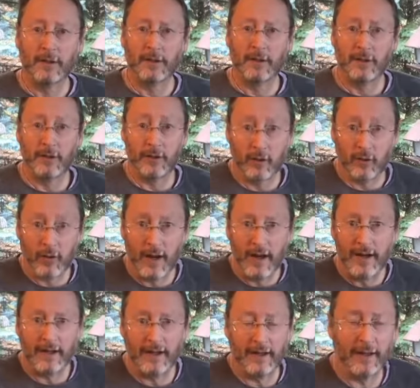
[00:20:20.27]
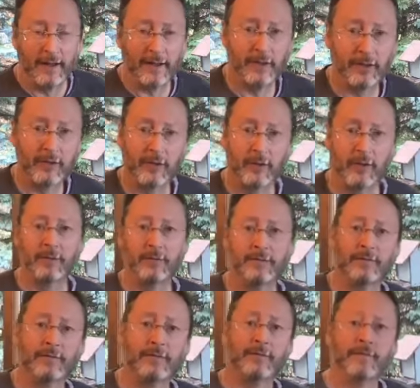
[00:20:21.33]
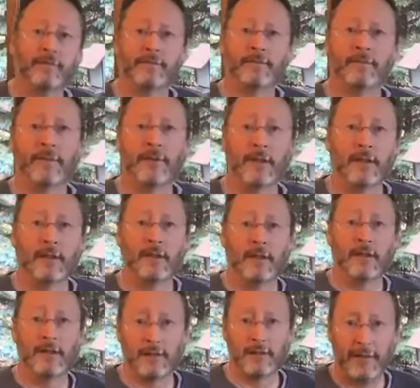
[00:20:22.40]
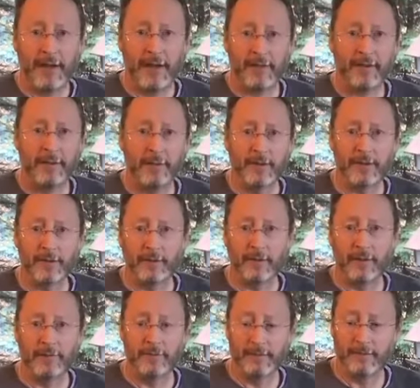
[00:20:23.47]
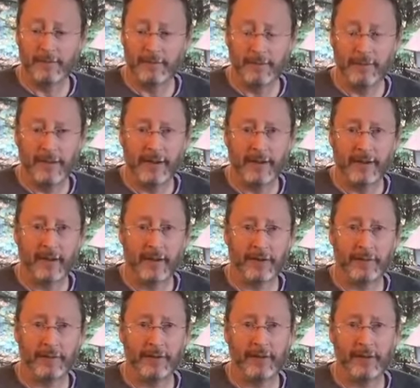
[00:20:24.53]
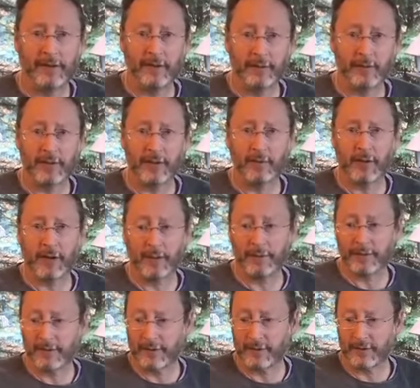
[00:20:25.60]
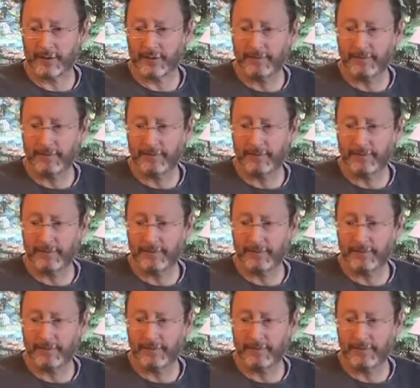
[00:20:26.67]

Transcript: to try and gain control is a path to misery and ultimately a losing proposition?